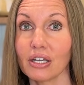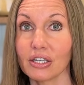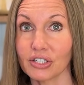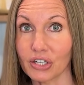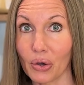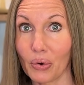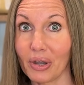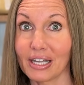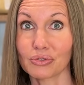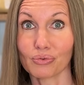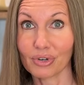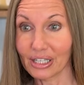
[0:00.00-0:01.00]
So
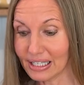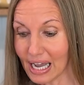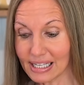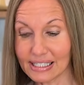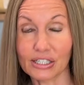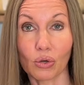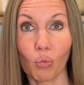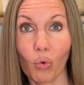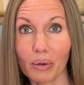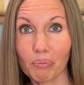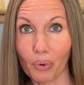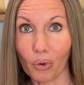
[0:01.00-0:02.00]
it's really nice, it's a
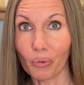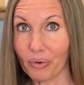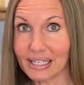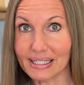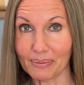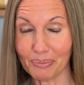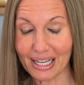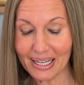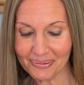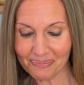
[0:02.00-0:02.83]
1 bowl recipe.